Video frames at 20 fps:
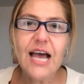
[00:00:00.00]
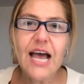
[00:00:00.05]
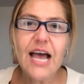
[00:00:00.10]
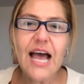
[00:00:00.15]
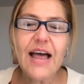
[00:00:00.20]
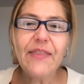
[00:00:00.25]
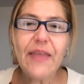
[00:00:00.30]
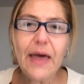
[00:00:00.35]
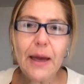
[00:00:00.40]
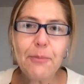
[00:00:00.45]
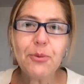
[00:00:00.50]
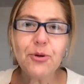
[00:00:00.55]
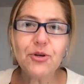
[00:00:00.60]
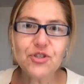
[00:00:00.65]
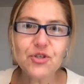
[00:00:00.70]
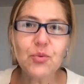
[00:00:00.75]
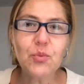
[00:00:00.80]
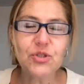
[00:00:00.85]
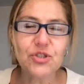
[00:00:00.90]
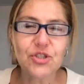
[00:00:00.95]
and that
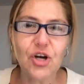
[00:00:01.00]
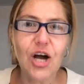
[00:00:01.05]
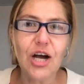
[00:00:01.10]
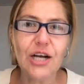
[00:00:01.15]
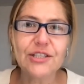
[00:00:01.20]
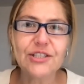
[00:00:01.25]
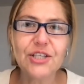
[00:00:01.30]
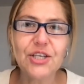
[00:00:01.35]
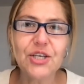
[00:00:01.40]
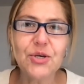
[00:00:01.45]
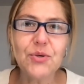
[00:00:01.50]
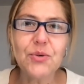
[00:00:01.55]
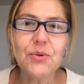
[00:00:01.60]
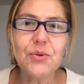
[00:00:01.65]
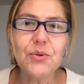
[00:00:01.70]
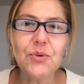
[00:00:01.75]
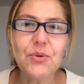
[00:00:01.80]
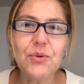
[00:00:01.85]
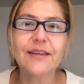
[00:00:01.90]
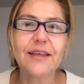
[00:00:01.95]
person would talk to you
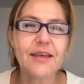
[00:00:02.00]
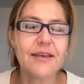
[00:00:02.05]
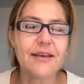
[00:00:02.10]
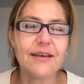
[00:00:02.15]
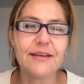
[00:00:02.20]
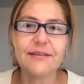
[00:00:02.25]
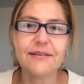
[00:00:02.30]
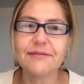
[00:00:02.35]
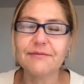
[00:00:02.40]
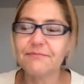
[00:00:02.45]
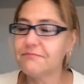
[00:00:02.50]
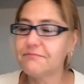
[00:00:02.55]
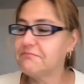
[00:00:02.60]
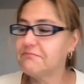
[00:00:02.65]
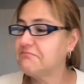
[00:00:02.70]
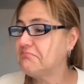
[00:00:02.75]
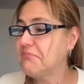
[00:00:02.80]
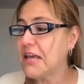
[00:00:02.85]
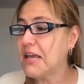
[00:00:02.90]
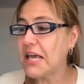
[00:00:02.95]
and
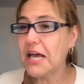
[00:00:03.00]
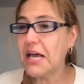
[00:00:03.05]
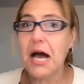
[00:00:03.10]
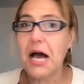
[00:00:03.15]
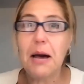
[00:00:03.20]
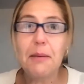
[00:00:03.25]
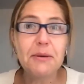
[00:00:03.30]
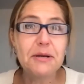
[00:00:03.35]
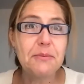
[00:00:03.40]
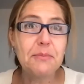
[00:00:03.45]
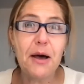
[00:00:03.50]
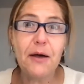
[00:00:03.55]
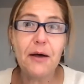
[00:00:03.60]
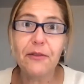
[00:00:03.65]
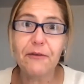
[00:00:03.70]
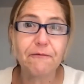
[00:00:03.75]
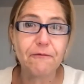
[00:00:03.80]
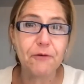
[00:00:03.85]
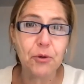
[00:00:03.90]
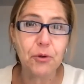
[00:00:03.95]
make a comment about
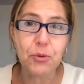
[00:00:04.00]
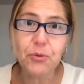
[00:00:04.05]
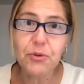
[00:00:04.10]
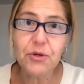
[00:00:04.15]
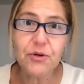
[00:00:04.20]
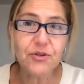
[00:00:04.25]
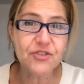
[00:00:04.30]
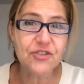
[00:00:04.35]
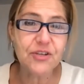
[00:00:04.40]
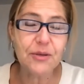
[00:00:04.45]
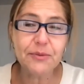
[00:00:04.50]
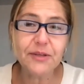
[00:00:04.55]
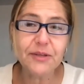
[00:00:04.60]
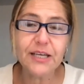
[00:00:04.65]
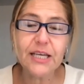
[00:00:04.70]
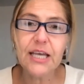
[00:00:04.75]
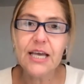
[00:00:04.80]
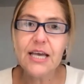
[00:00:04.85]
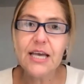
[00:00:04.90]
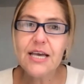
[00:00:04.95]
the food or
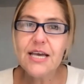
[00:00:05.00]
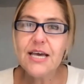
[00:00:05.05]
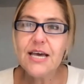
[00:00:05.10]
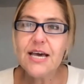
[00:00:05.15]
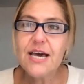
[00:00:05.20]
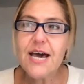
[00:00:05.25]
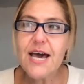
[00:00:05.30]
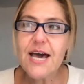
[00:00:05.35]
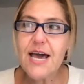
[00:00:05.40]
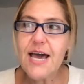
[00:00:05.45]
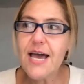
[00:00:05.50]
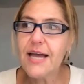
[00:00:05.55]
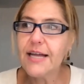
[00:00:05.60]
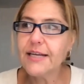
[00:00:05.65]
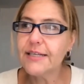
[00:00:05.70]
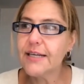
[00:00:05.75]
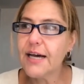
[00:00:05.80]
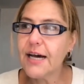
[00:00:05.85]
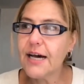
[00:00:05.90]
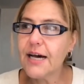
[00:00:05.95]
something.
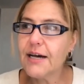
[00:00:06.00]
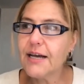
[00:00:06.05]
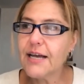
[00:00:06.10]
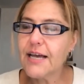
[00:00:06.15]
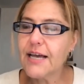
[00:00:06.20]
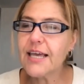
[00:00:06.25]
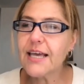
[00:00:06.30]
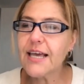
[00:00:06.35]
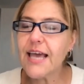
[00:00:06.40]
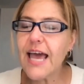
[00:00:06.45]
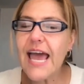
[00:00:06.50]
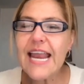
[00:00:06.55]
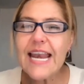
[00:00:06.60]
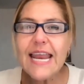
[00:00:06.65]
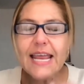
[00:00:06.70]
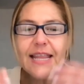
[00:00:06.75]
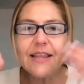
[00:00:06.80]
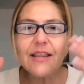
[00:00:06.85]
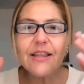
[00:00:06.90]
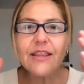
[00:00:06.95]
And
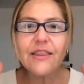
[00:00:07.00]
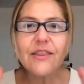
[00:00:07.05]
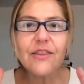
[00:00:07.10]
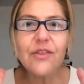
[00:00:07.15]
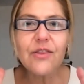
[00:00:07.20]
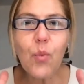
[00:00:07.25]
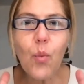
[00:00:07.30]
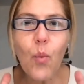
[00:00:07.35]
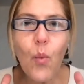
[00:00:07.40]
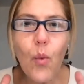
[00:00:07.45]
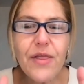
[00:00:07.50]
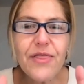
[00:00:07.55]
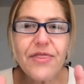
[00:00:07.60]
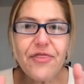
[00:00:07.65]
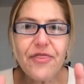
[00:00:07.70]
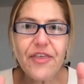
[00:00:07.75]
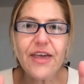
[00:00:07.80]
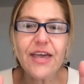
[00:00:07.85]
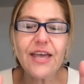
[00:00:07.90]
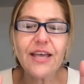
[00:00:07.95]
one
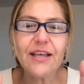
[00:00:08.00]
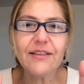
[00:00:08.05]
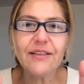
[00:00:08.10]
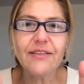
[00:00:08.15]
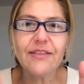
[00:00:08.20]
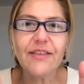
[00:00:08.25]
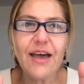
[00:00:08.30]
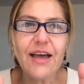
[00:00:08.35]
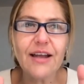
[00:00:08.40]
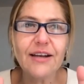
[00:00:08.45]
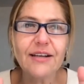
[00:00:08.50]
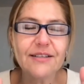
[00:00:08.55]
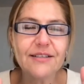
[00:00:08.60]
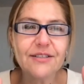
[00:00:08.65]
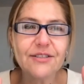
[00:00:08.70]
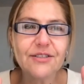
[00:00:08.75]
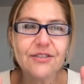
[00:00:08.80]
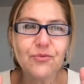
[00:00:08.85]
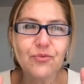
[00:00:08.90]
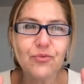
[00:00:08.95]
thing that
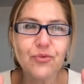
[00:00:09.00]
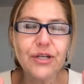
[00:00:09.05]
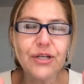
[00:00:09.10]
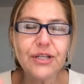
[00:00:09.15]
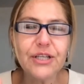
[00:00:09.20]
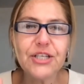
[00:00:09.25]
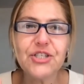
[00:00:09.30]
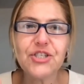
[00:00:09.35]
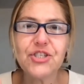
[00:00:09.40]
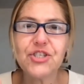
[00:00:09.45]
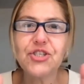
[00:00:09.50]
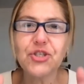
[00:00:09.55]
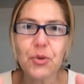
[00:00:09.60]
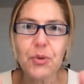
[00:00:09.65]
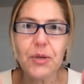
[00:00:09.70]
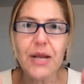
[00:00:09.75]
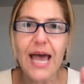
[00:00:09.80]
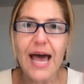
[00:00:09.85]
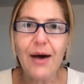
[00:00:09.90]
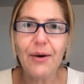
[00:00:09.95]
really
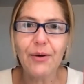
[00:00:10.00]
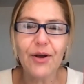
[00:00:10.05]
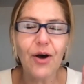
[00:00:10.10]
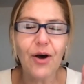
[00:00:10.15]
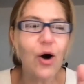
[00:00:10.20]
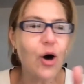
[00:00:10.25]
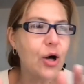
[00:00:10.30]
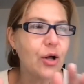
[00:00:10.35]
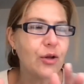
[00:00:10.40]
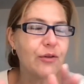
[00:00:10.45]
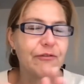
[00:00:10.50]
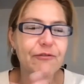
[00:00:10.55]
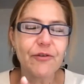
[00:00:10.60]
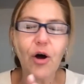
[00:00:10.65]
stood out all